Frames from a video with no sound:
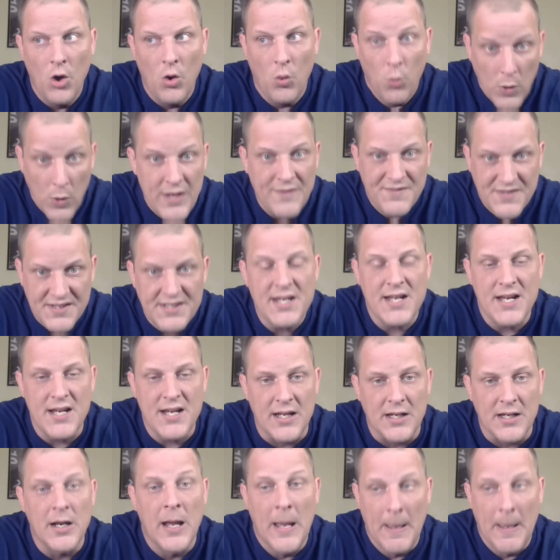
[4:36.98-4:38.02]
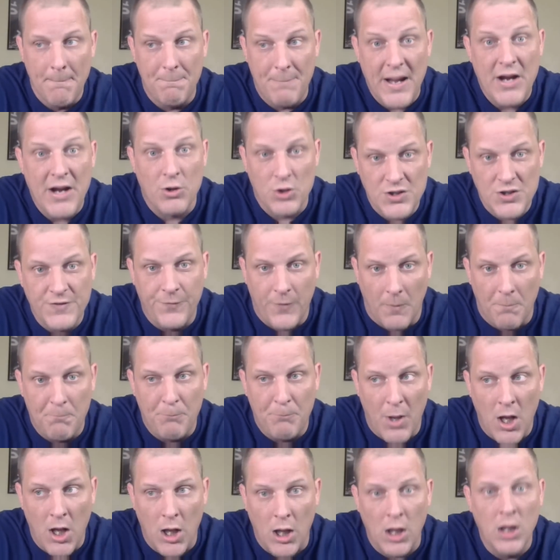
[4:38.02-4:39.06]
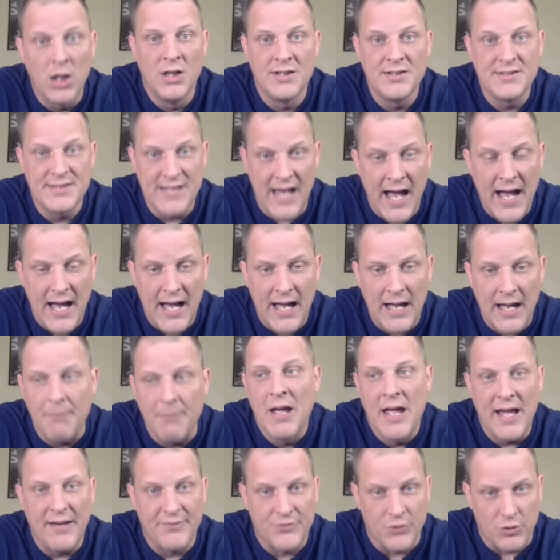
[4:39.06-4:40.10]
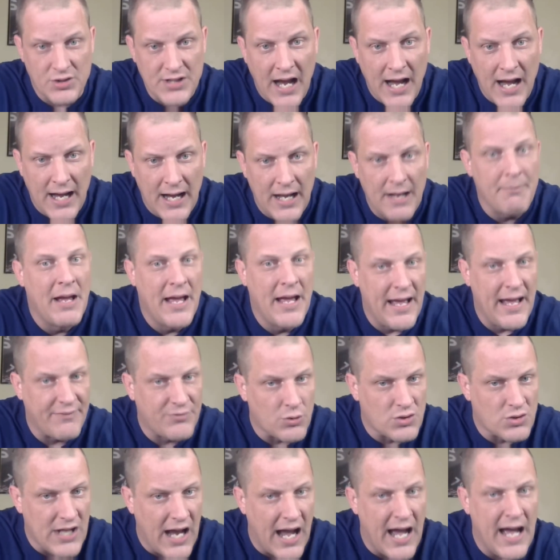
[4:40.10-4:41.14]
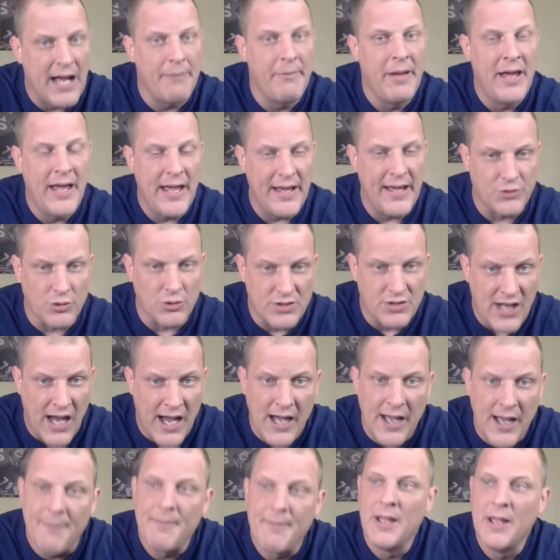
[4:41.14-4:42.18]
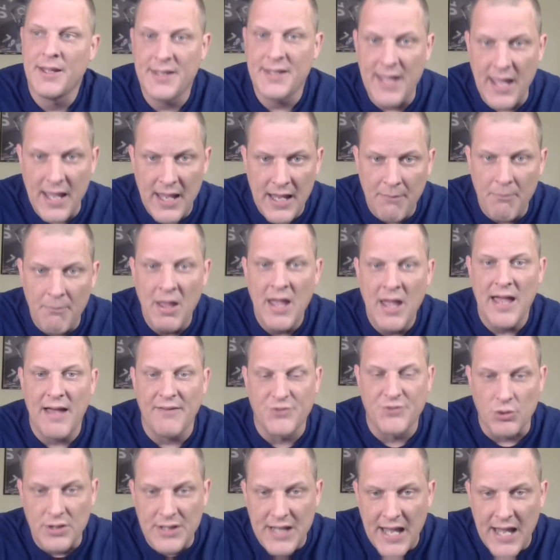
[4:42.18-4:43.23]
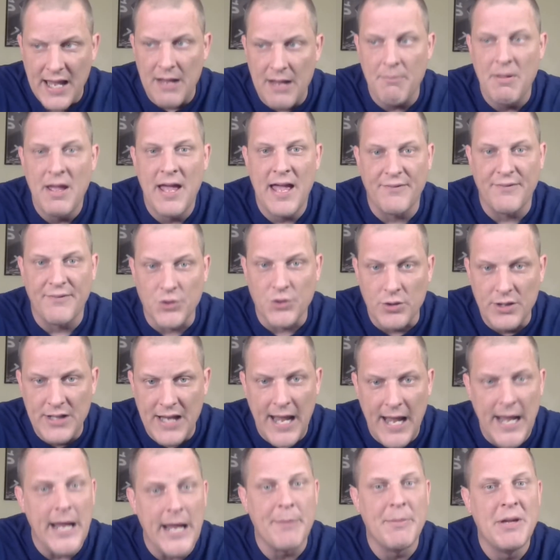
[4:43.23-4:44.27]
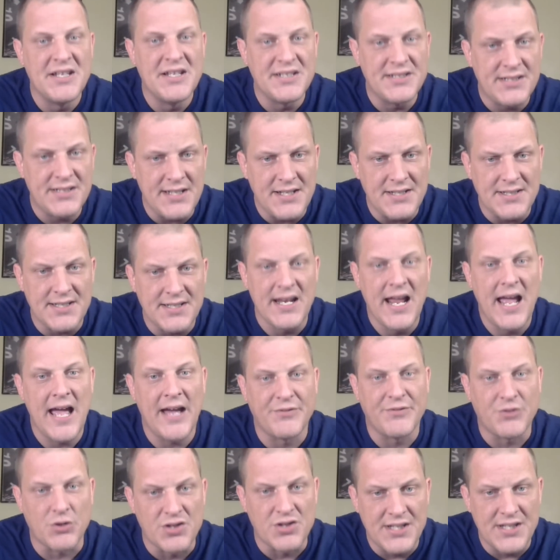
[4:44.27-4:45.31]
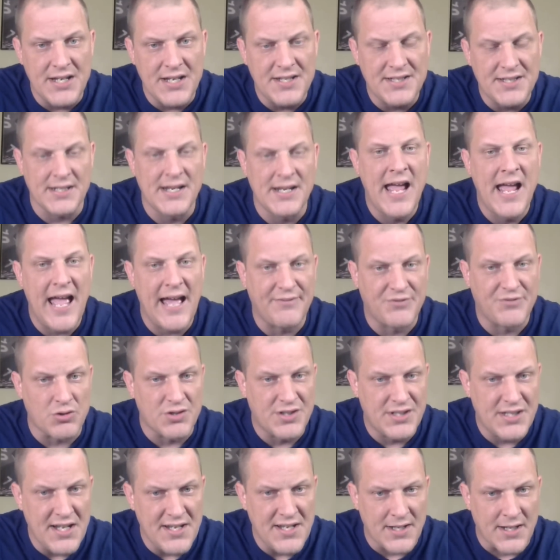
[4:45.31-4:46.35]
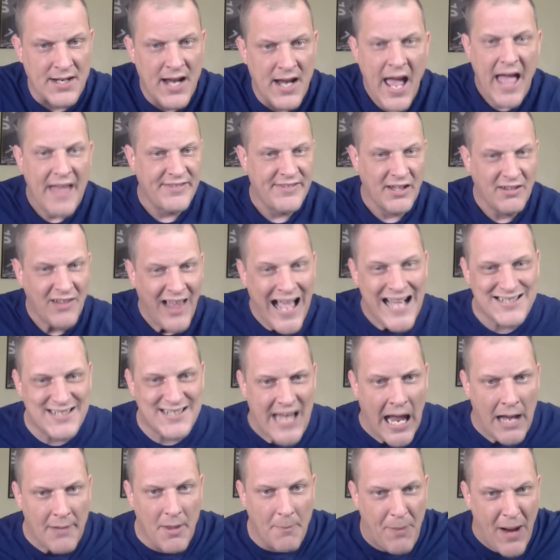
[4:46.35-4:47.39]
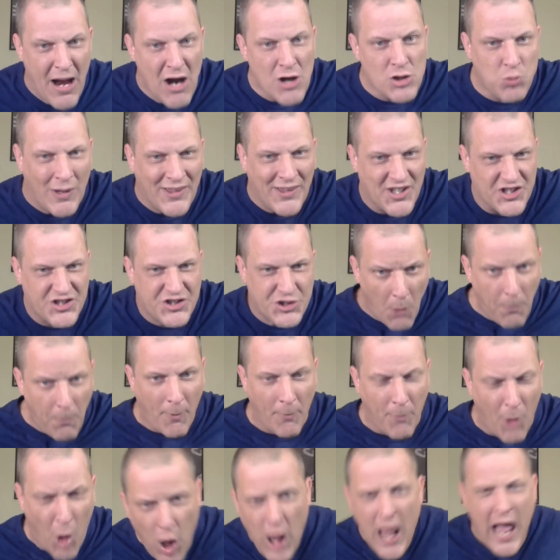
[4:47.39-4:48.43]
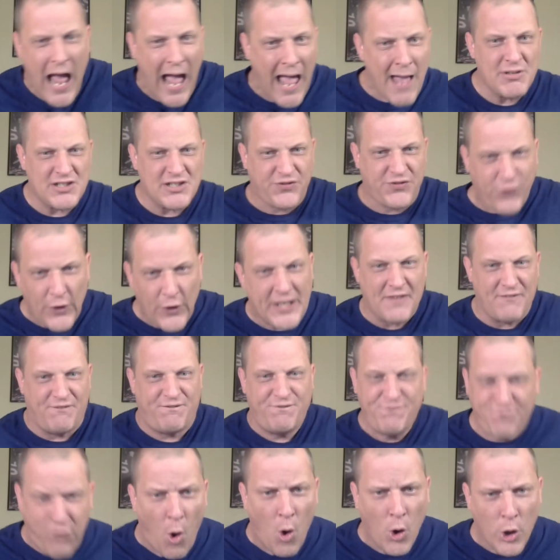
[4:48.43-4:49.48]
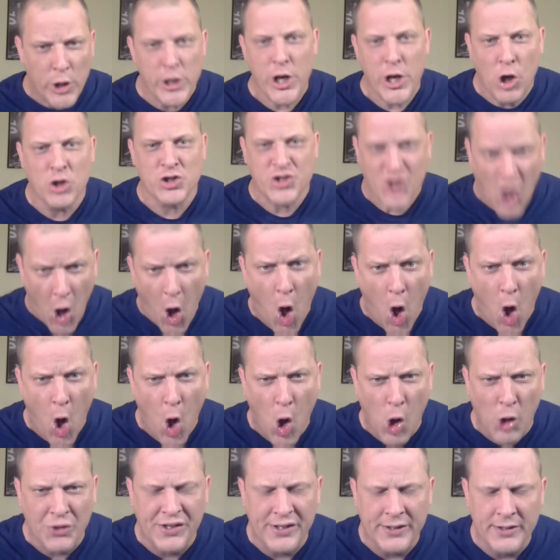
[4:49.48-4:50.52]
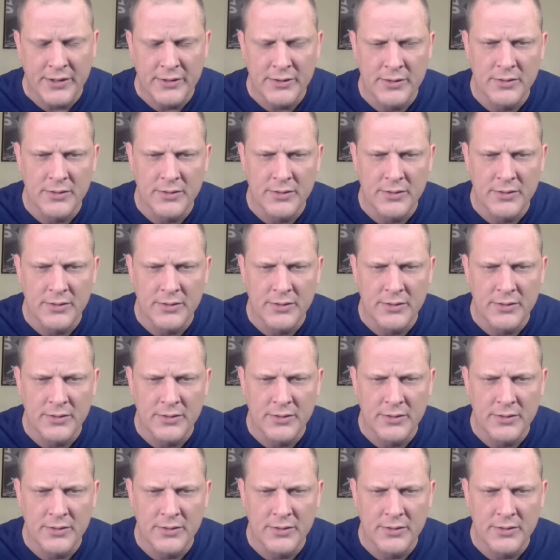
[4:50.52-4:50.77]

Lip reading: We've seen Bears football time after time after time after time, game after game after game, season after season after season. And the last time the Bears won the Super Bowl, I was freaking 4 years old!